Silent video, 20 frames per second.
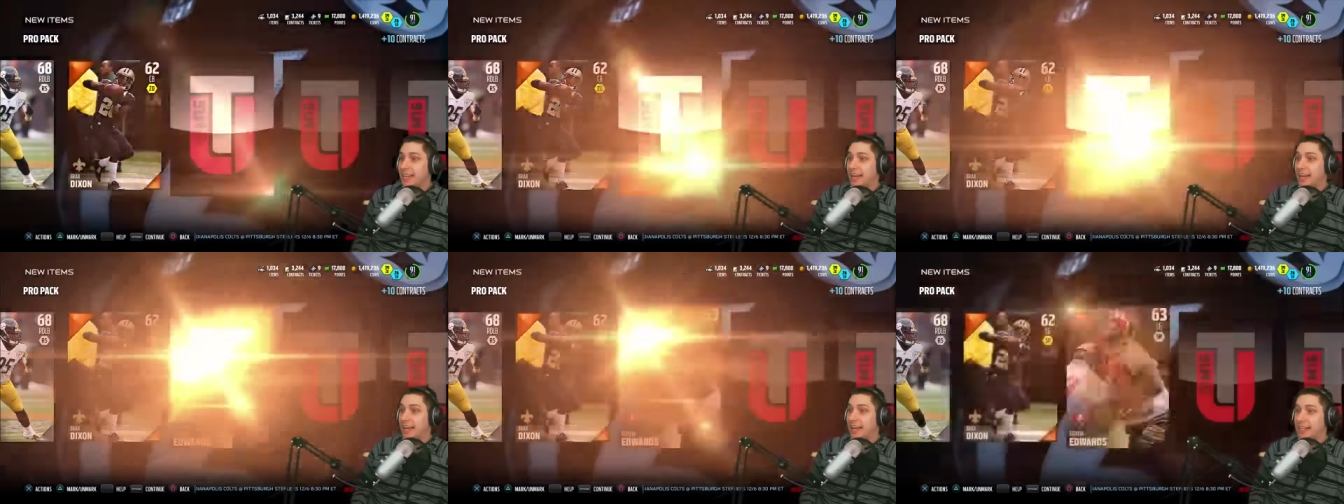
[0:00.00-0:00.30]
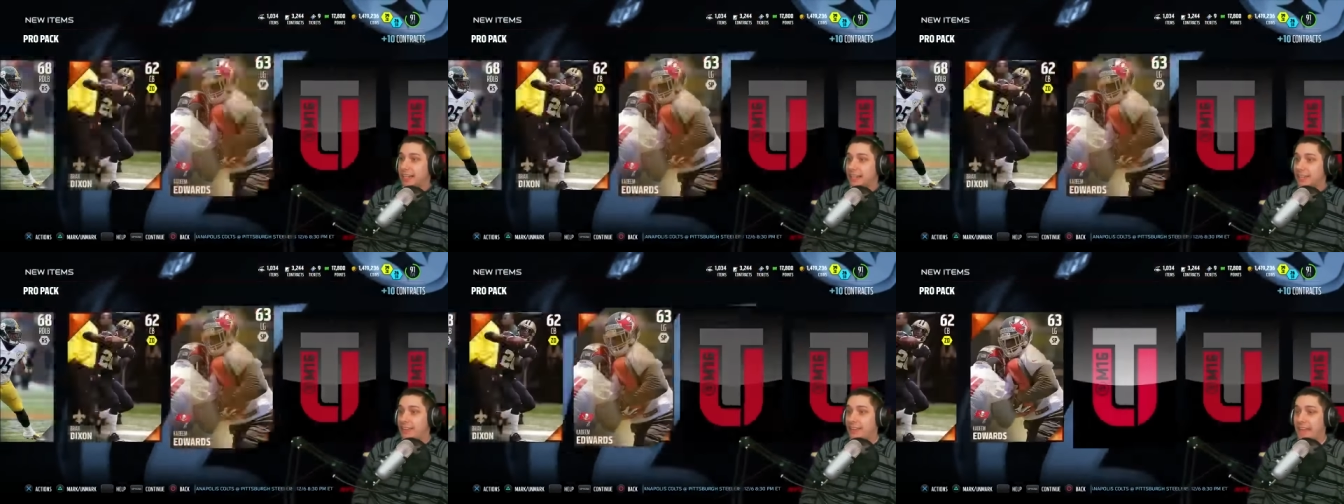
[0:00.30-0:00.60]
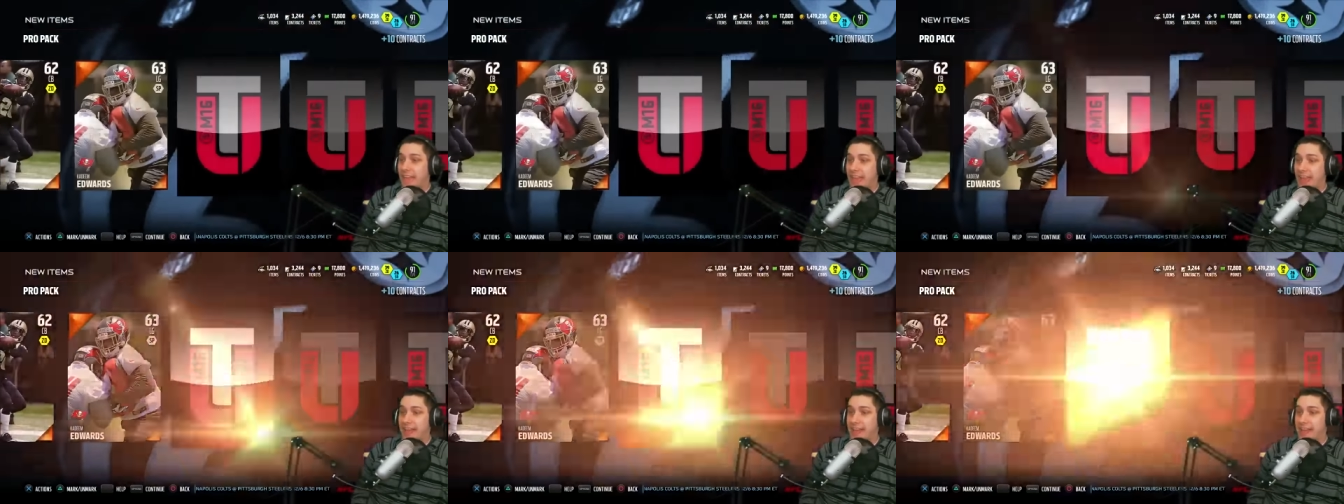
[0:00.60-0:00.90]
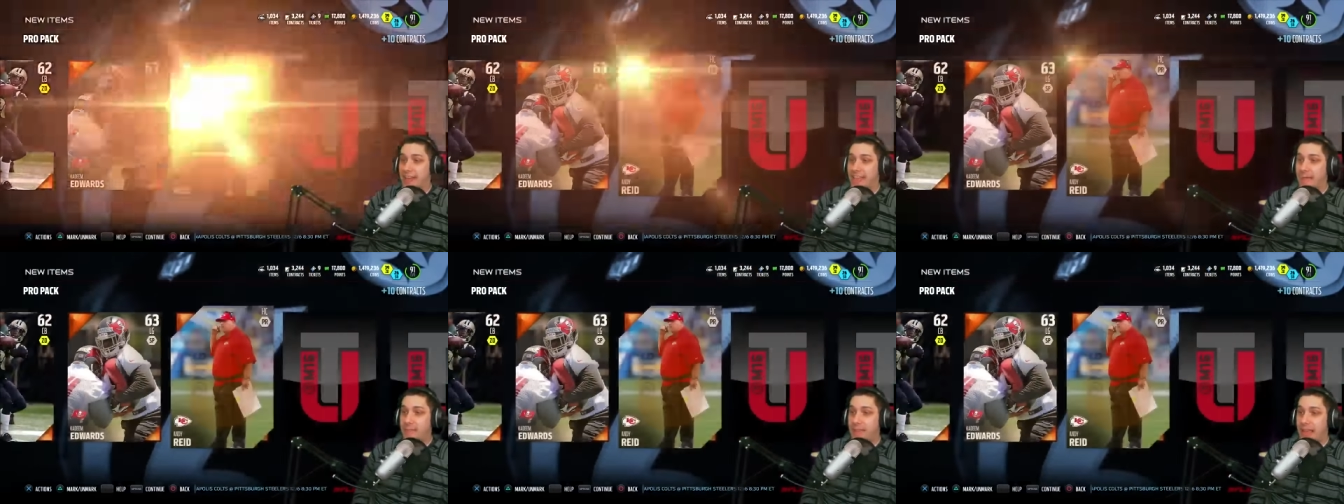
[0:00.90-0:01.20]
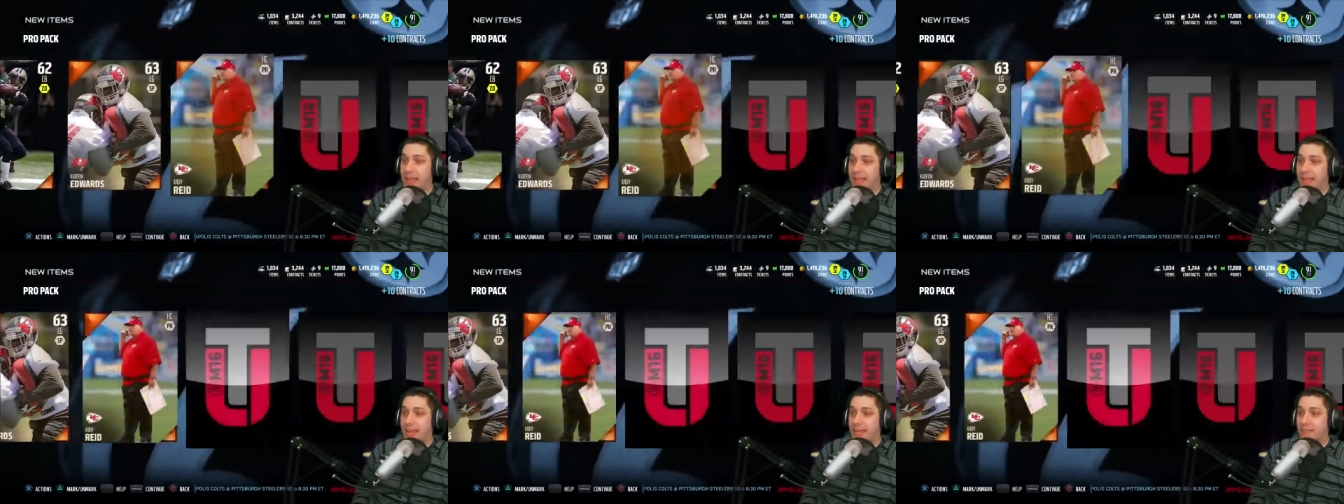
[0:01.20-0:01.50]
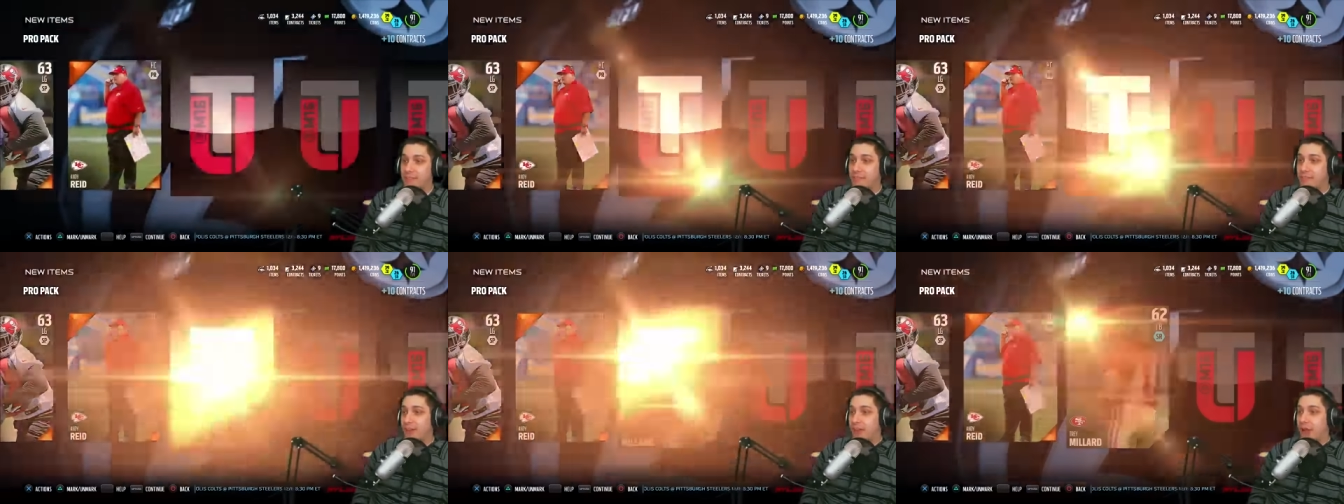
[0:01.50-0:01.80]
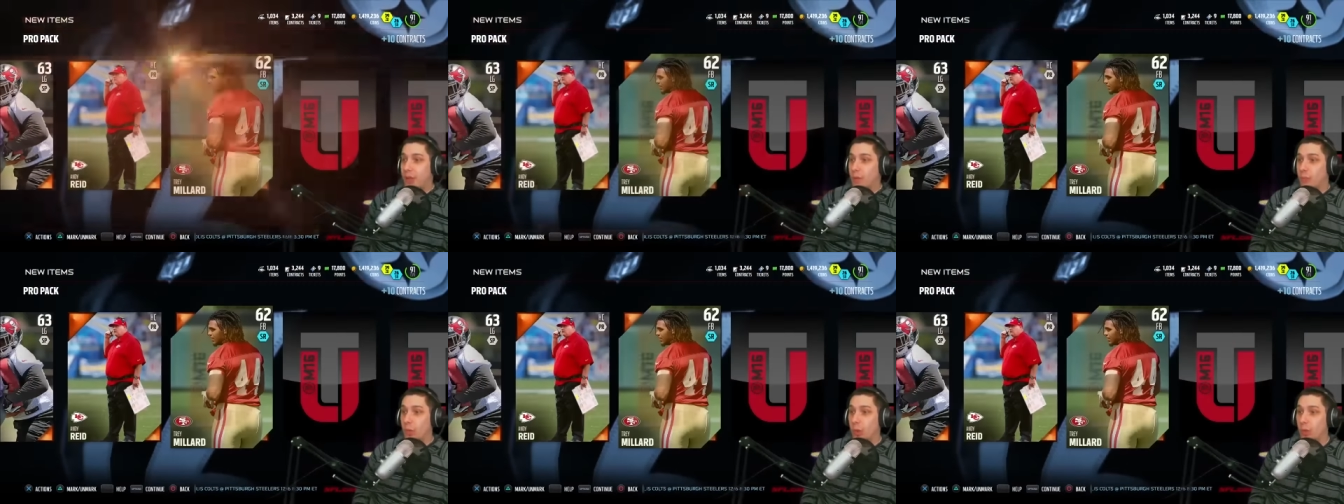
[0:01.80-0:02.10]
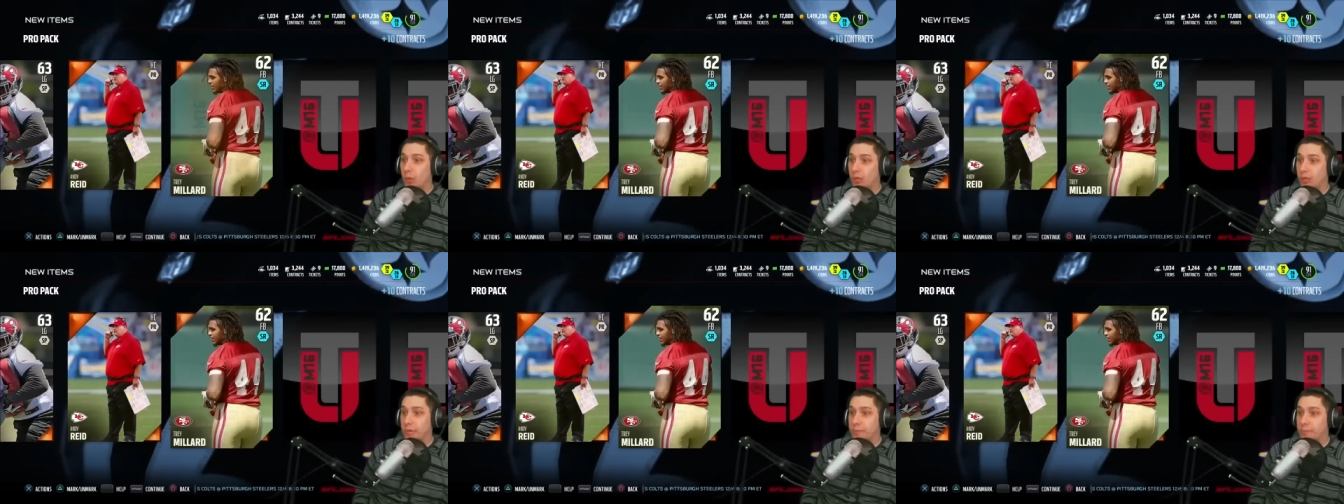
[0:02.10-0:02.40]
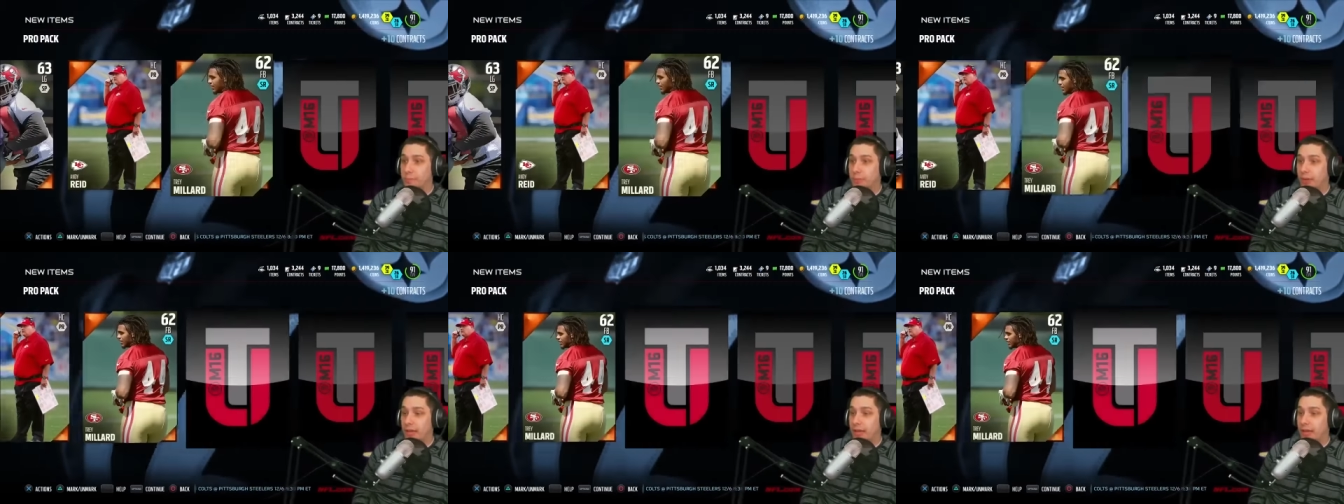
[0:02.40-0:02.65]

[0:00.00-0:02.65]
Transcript: uh, in that and keep that kind of uh, rolling.